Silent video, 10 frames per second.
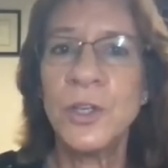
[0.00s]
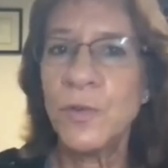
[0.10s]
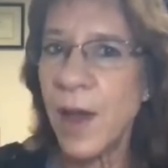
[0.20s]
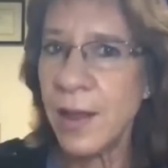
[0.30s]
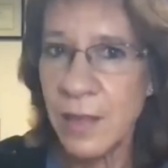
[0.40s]

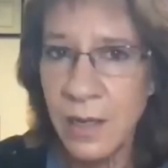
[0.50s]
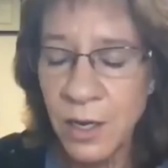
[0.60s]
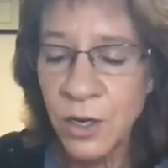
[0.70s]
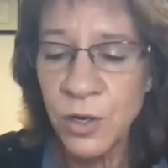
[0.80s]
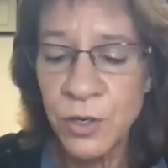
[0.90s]
you've had the
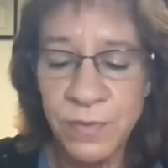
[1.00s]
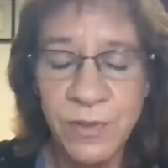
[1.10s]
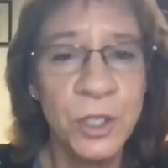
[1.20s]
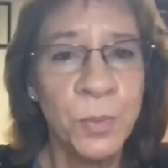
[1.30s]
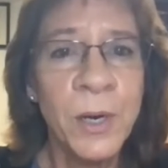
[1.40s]
years of
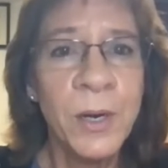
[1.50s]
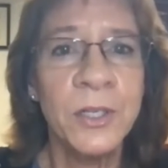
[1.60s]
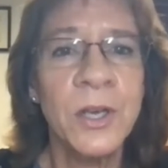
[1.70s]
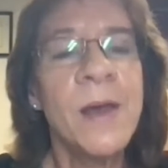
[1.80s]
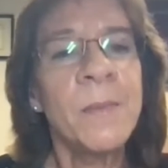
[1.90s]
experience,